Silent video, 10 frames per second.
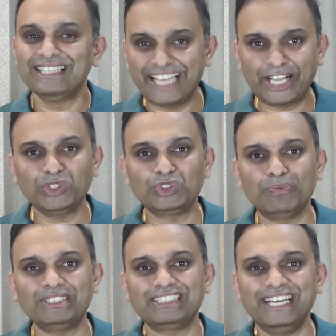Thank you so
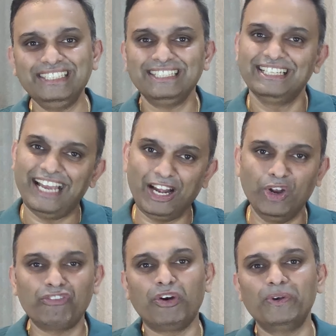much, guys, and
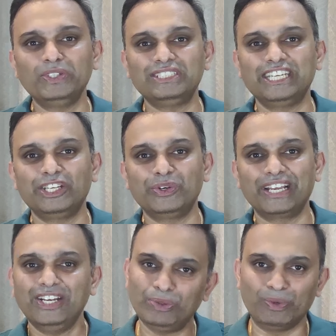look forward to seeing you
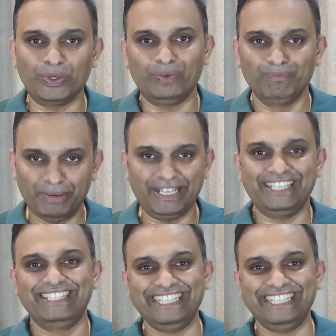again tomorrow. Bye-bye.